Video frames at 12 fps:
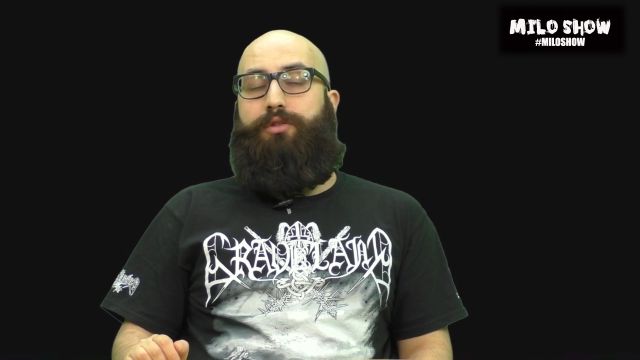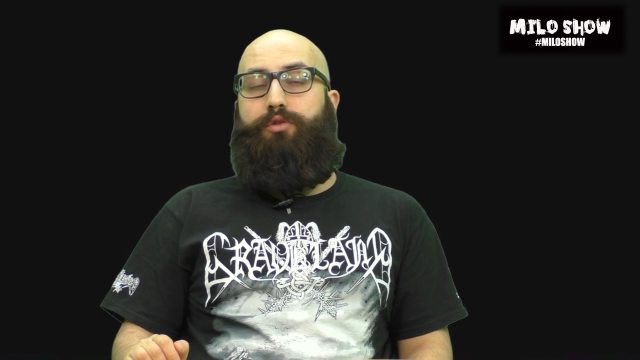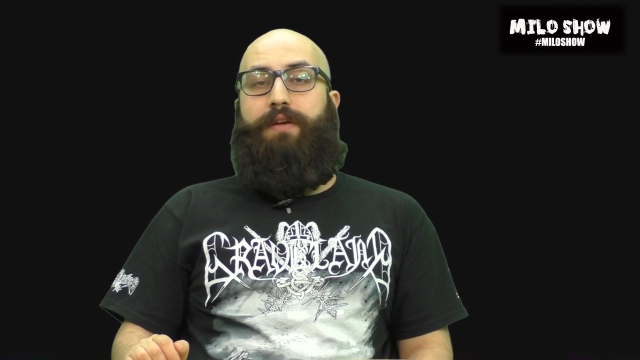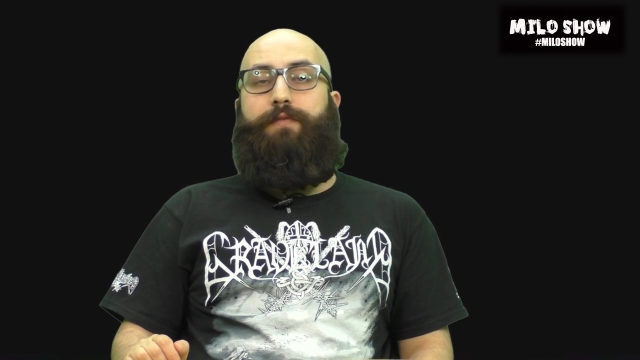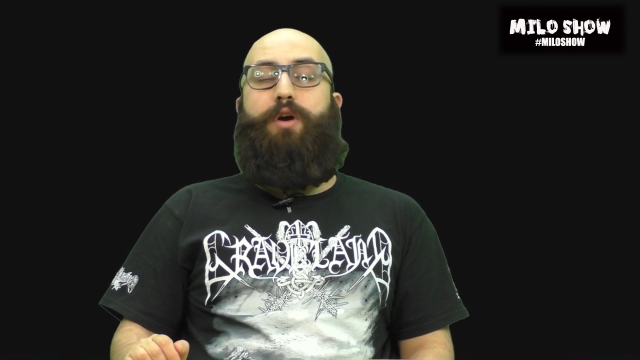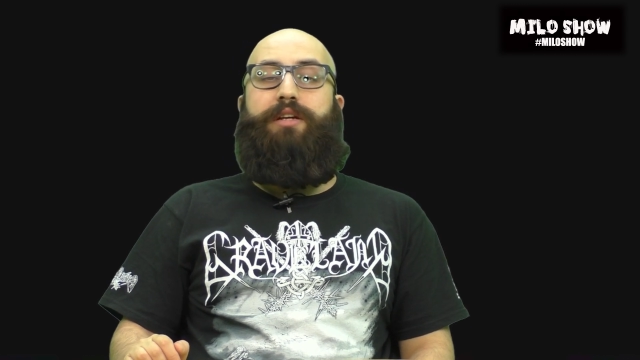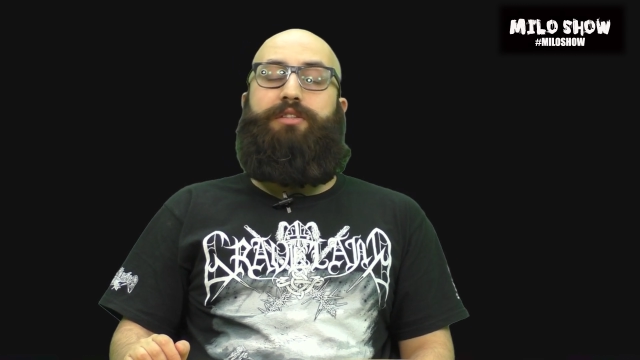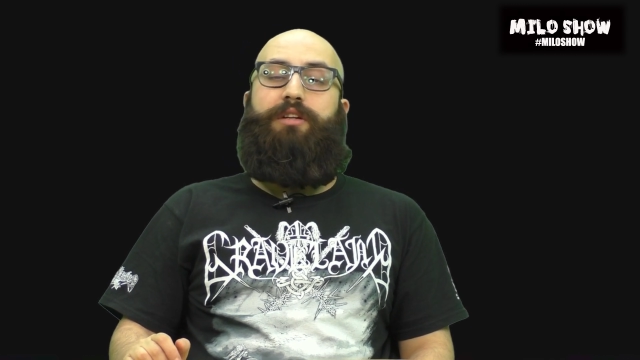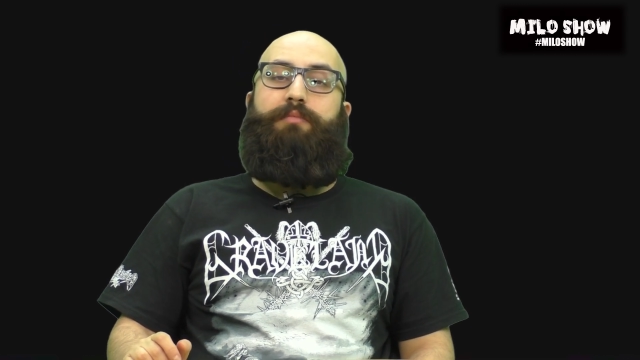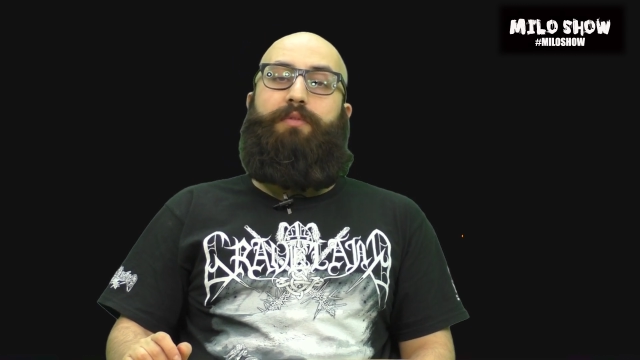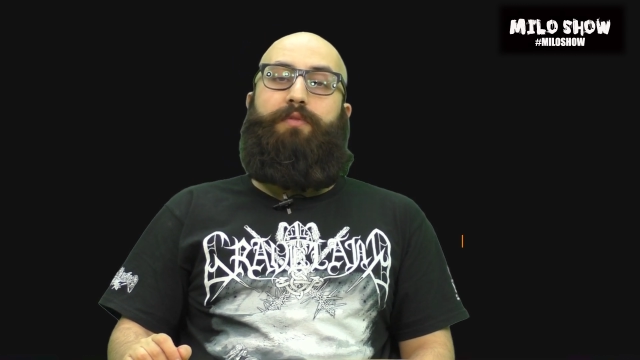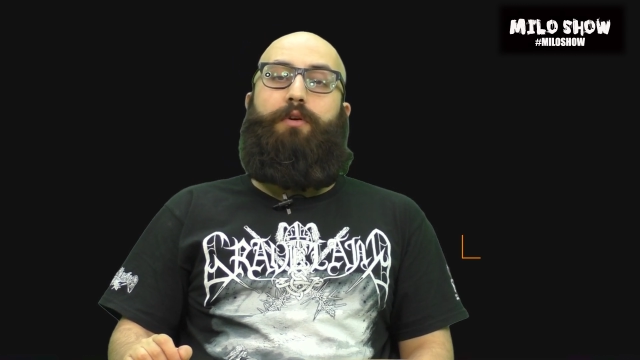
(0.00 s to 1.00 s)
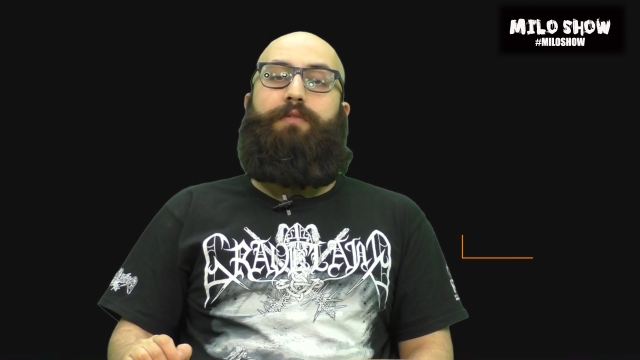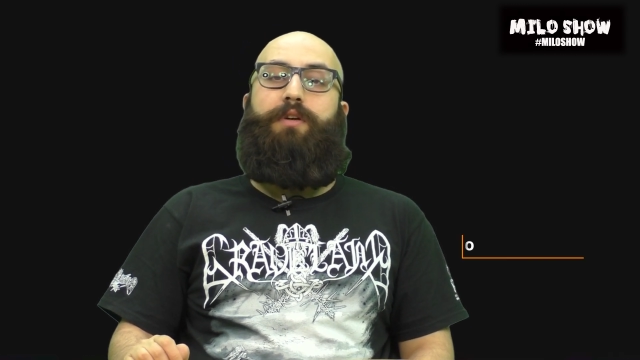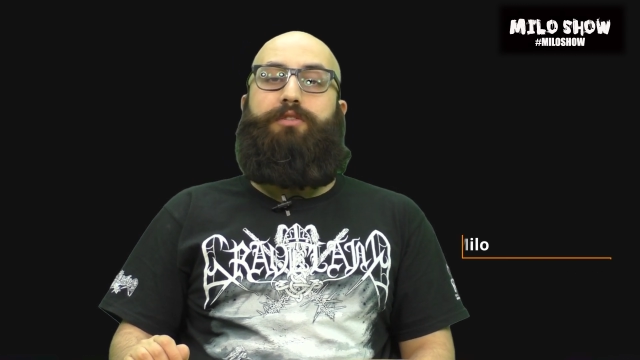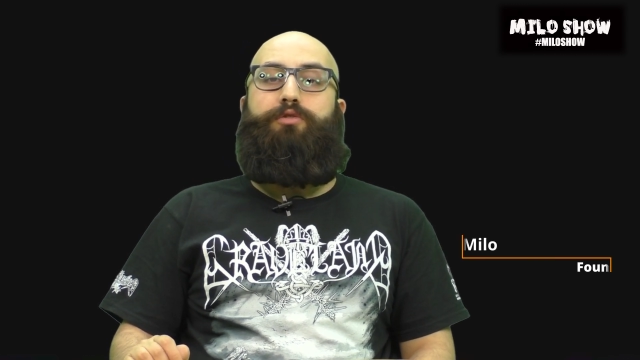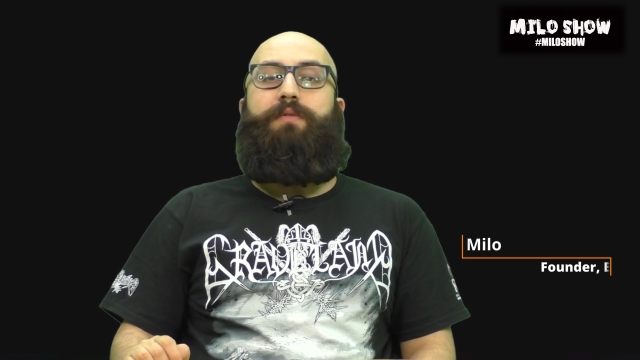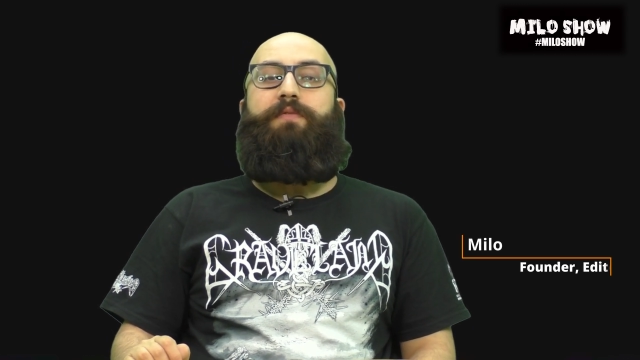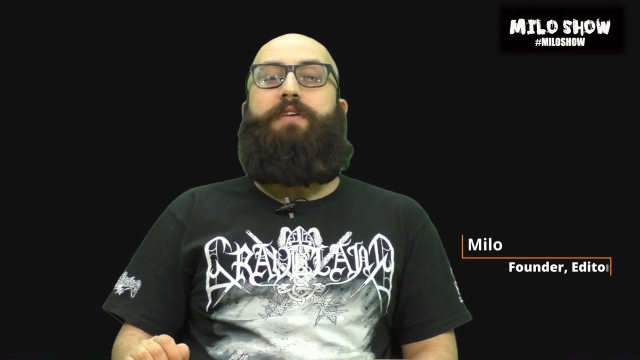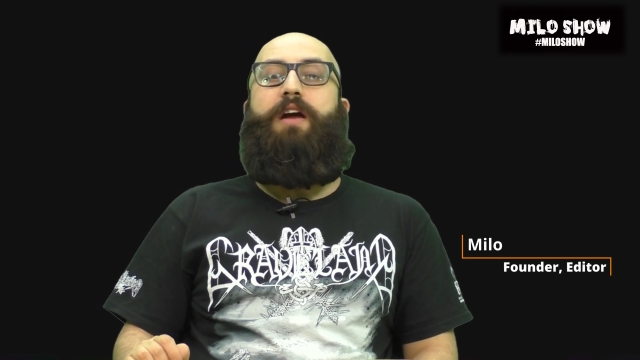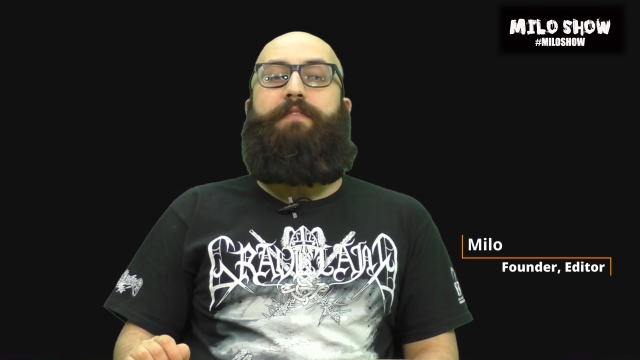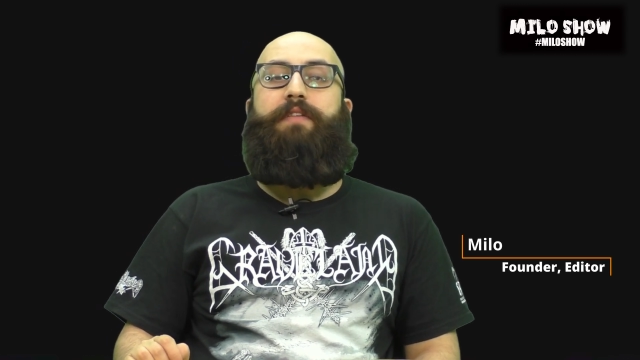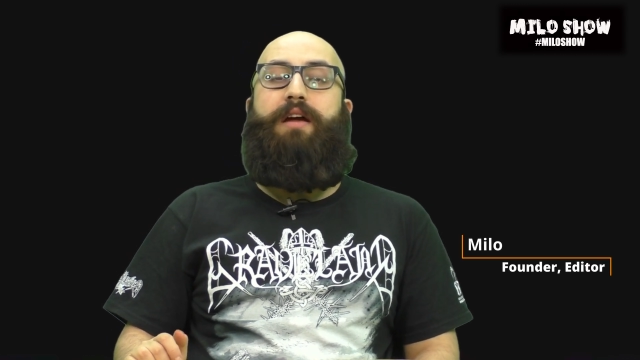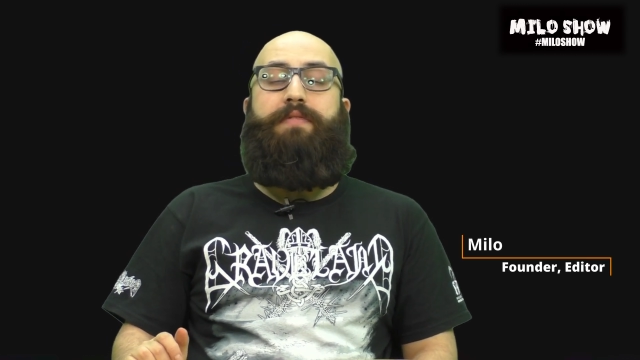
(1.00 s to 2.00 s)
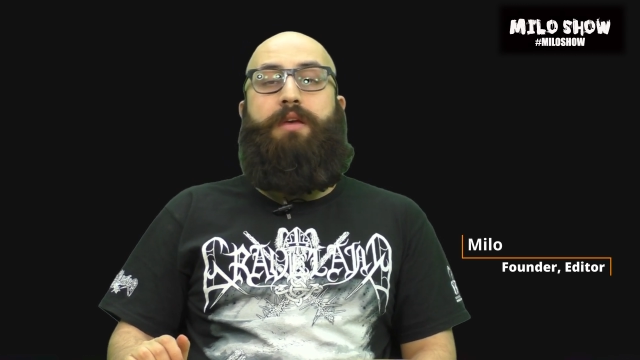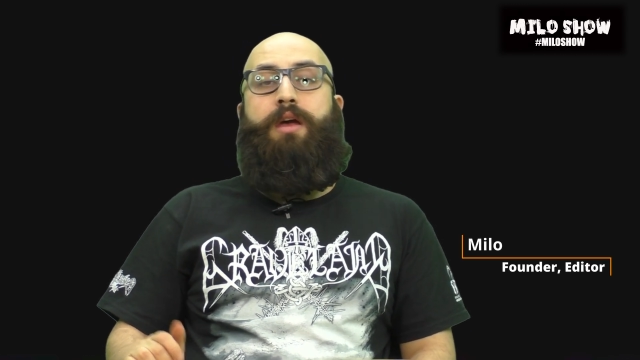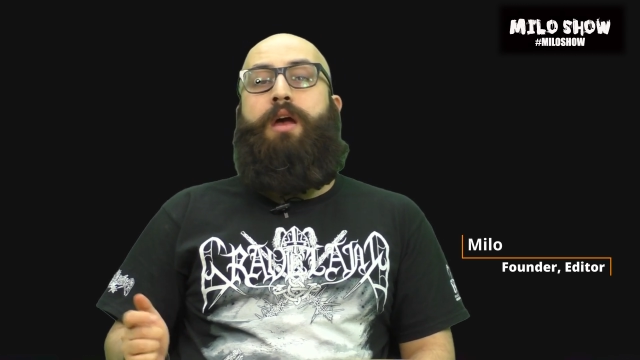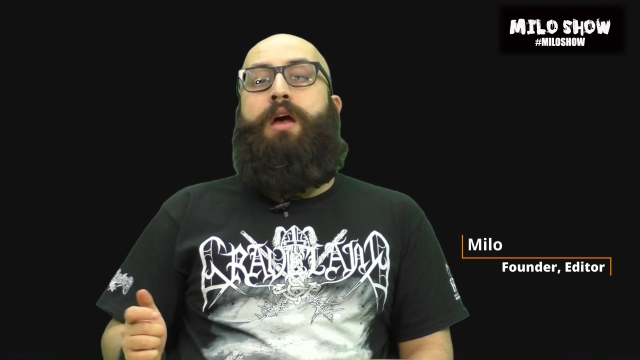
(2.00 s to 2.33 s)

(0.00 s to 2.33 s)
sort of question before. What's your favorite